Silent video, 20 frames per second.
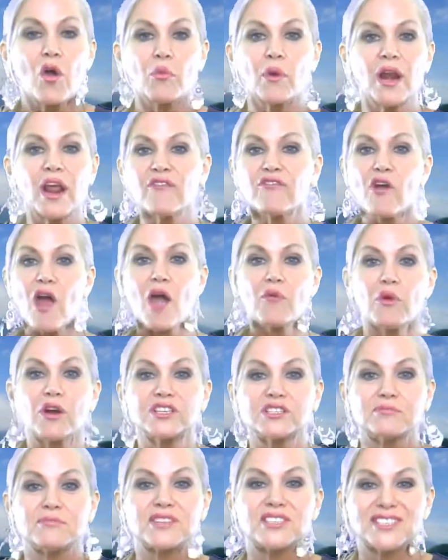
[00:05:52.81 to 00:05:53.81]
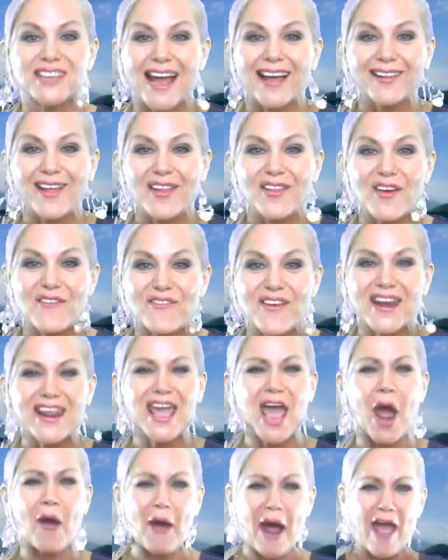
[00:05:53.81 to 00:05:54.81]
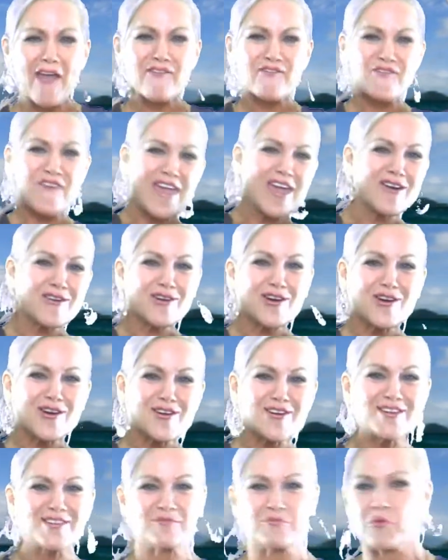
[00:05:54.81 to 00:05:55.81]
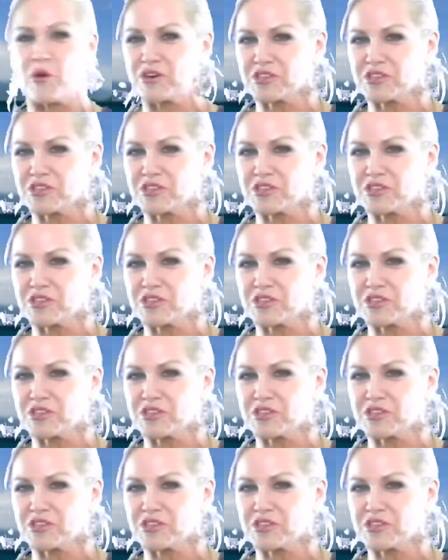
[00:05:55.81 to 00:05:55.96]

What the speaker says: Whenever I watch Michelle on the video, I feel good.